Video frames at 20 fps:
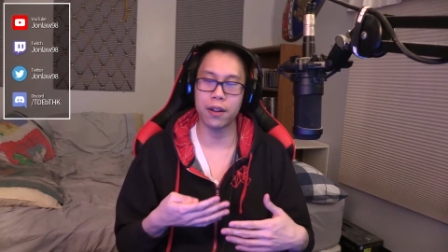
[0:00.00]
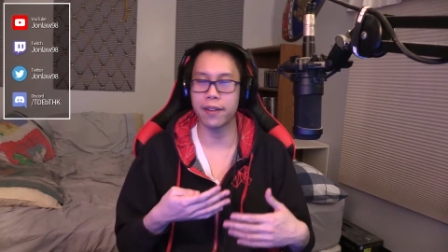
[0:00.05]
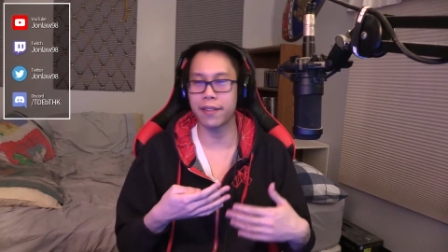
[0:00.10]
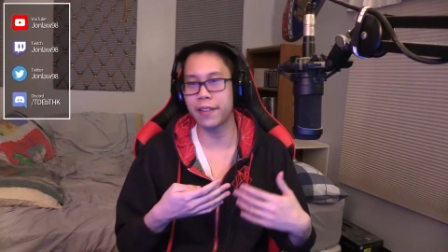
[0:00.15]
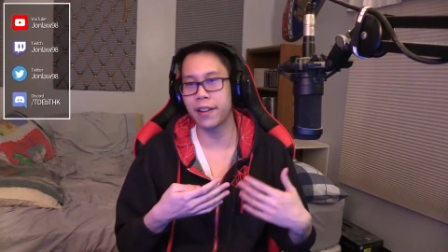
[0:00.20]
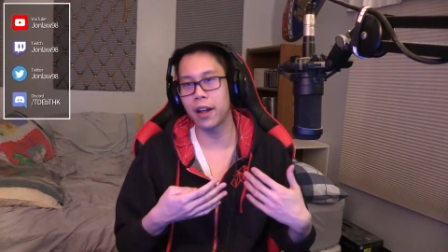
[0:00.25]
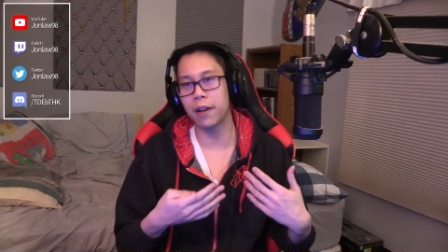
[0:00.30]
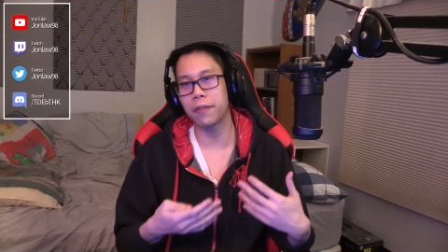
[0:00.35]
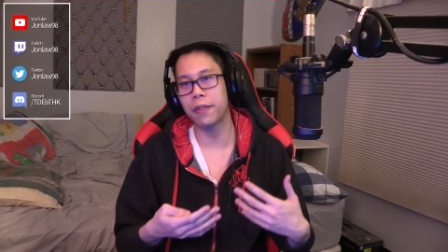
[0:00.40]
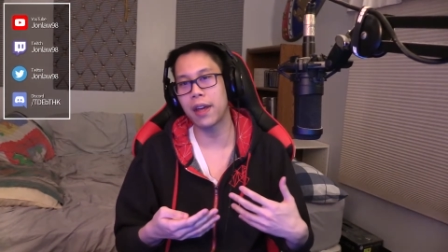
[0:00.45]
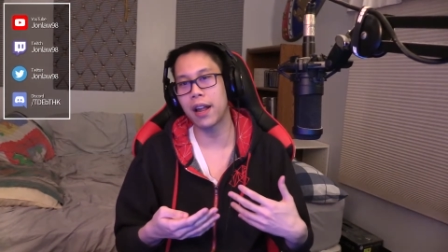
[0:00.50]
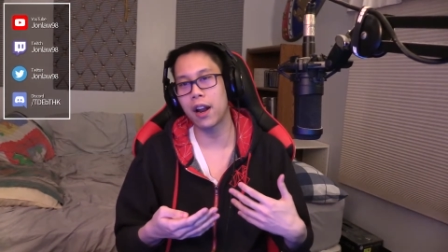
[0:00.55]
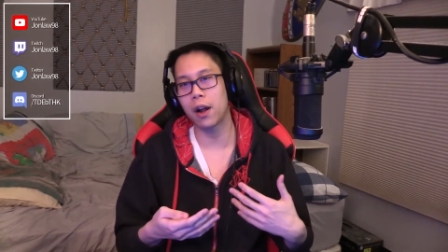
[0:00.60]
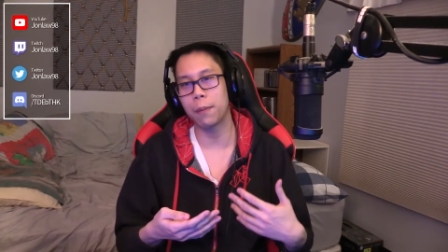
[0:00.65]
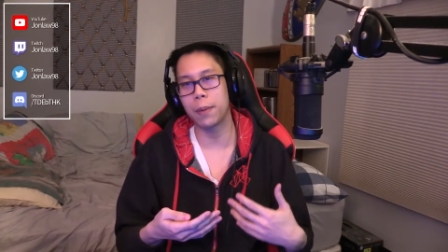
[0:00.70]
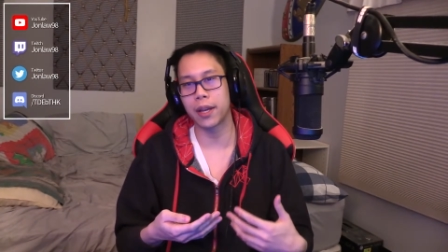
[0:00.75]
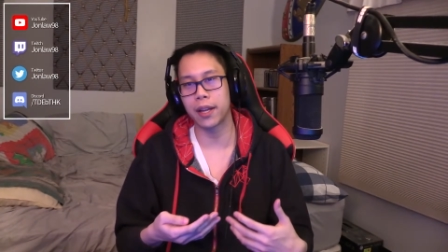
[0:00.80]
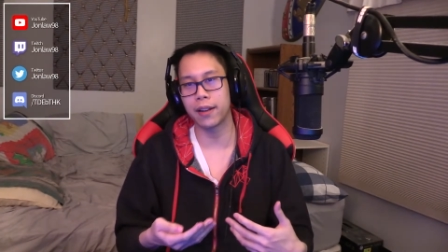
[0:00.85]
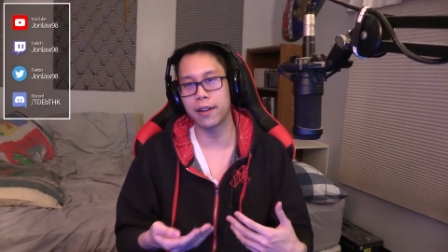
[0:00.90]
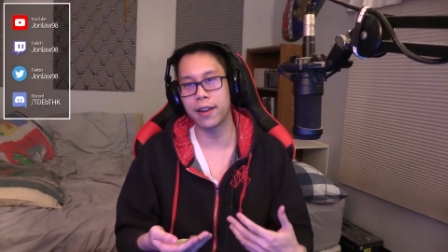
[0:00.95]
The stuff that I'll
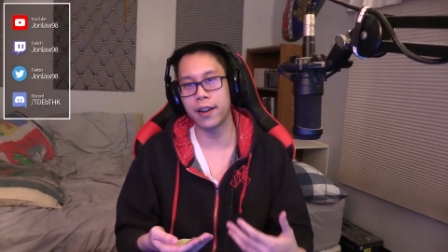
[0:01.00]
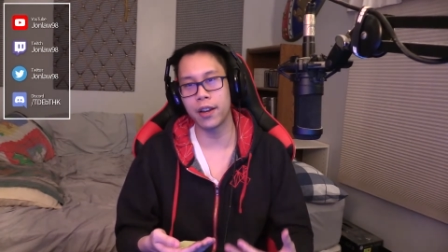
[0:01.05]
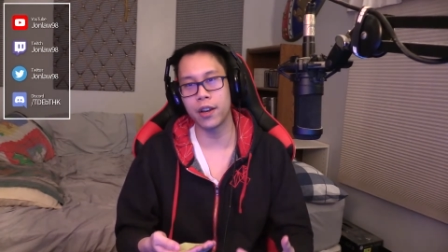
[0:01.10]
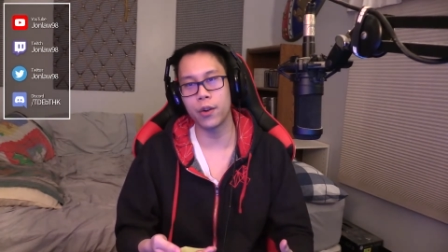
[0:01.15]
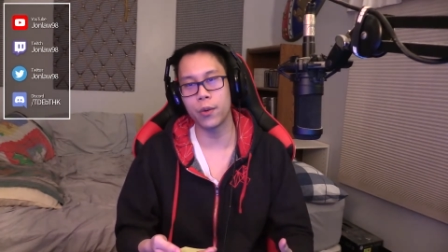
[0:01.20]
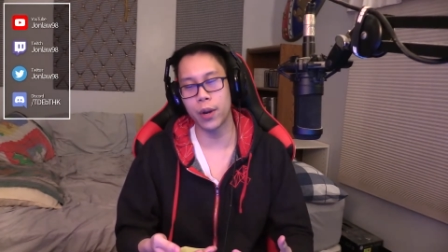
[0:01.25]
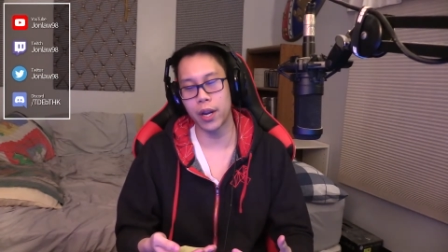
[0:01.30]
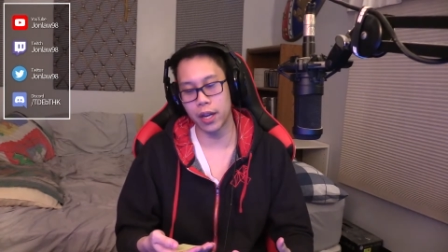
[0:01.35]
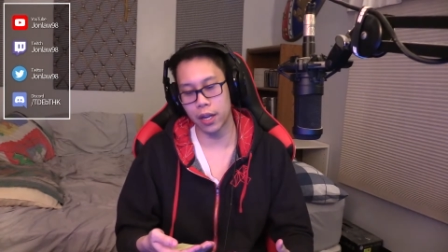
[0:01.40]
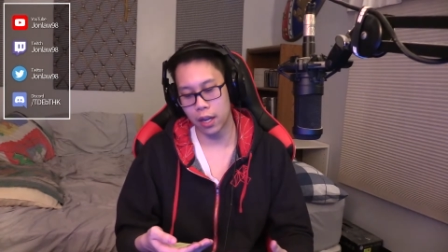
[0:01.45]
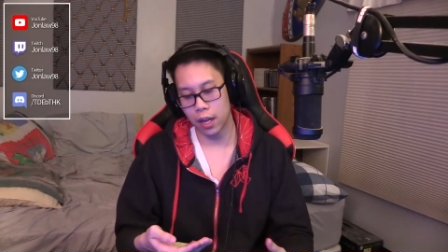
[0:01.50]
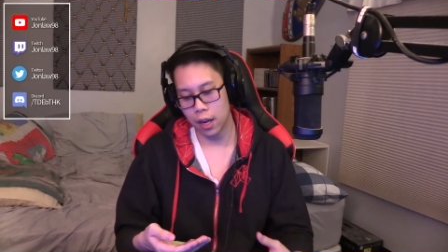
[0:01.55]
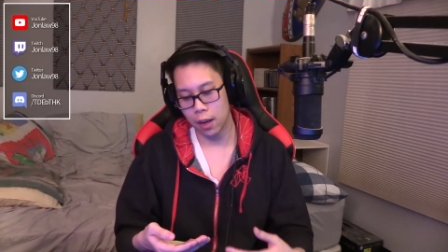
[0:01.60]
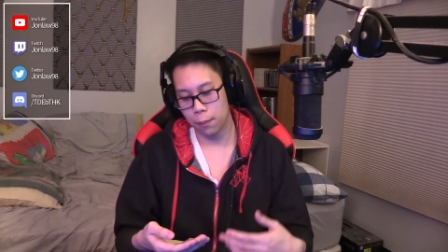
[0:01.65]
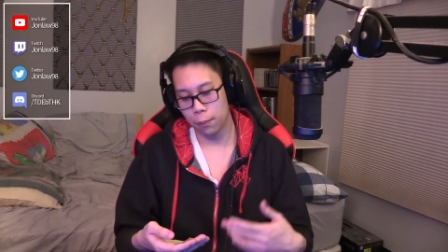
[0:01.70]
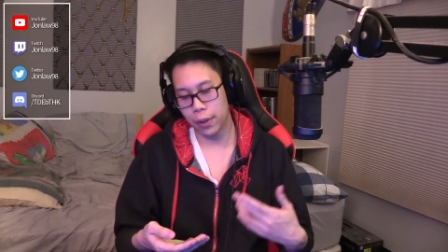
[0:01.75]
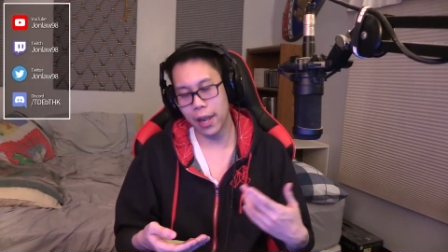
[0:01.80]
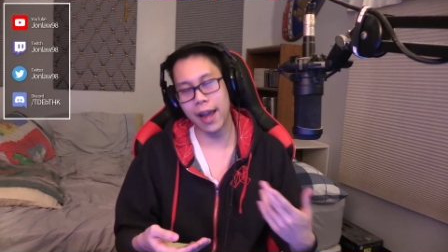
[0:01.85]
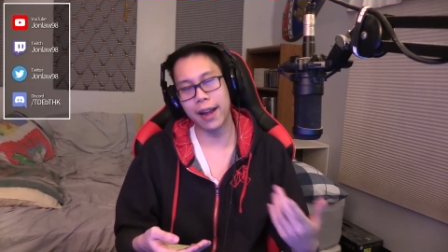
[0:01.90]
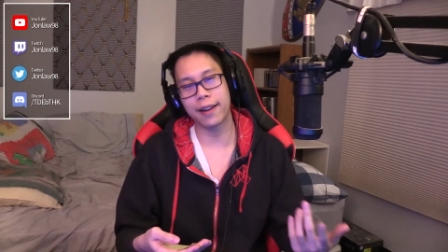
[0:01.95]
be continuing,
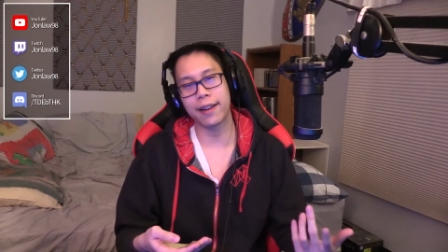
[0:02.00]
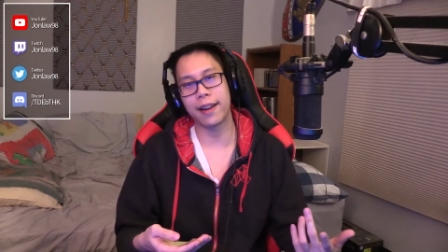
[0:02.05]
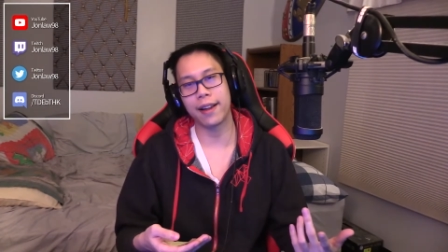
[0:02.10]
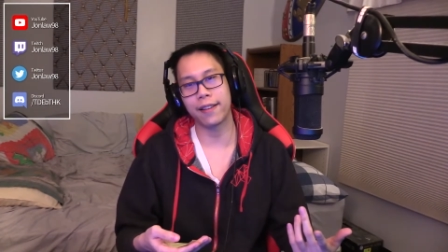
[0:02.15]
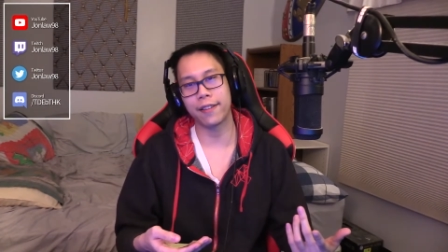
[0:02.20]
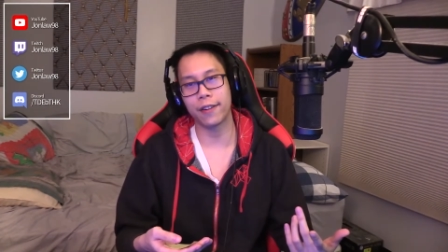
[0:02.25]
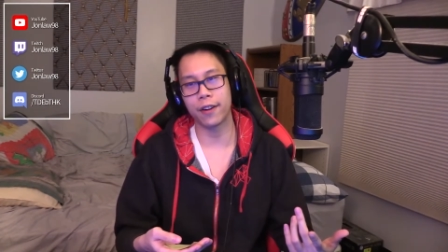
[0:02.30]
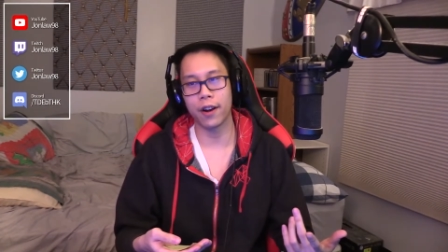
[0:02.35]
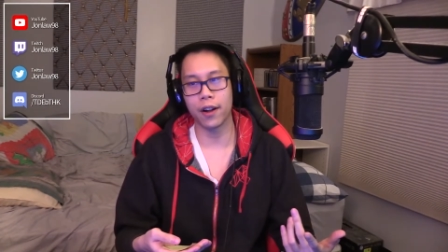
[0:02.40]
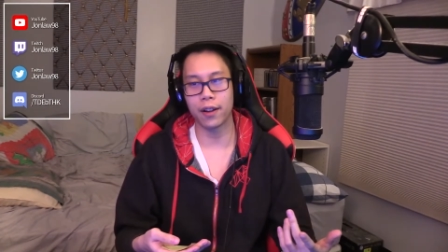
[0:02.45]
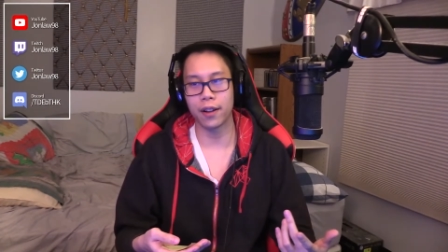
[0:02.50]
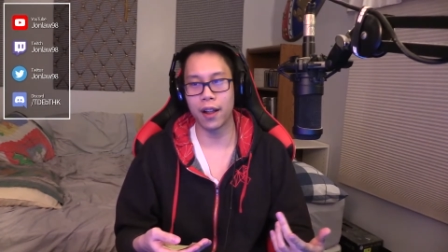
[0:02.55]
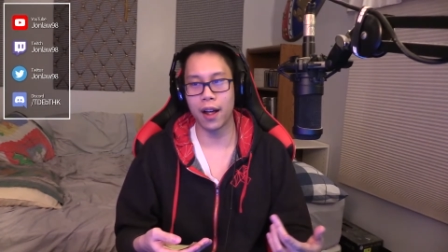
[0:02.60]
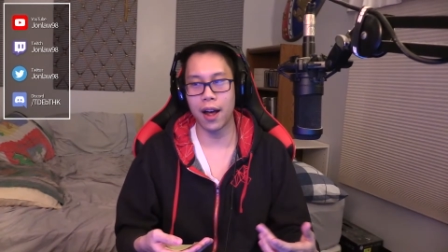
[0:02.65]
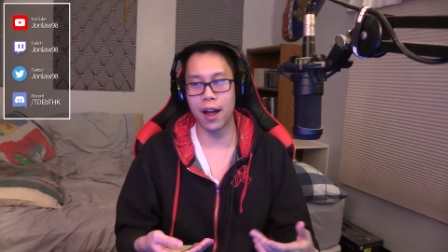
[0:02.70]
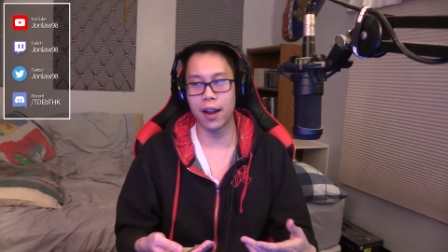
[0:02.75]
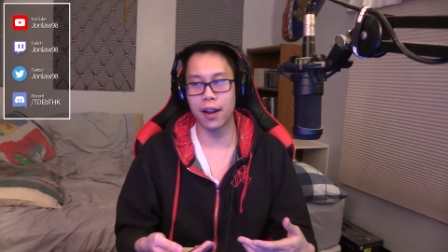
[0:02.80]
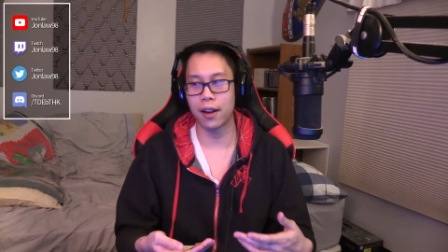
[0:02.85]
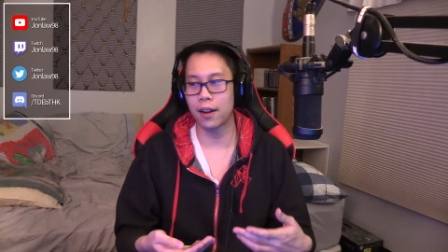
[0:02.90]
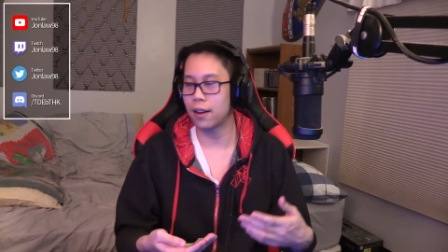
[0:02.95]
Black Desert
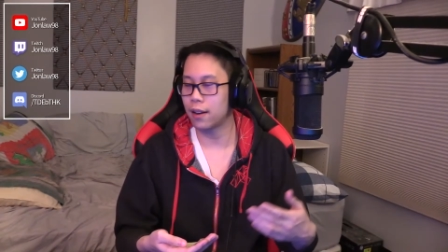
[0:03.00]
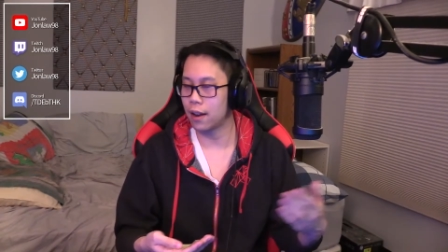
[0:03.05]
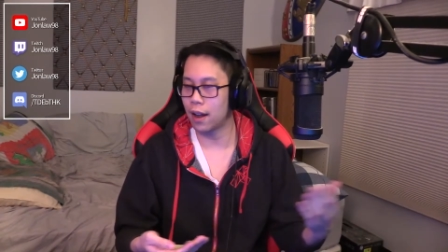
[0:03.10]
Online.